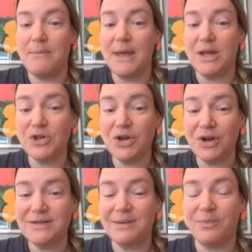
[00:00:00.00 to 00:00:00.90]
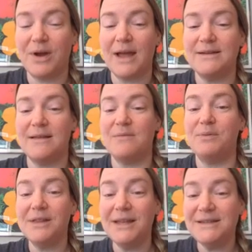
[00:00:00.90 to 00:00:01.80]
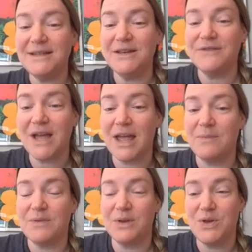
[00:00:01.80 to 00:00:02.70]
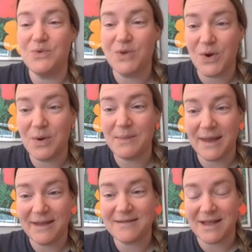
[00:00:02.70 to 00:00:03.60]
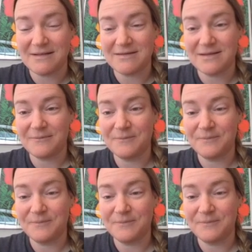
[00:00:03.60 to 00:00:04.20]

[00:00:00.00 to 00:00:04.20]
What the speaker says: Make sure to practice plenty of times so you know it makes sense.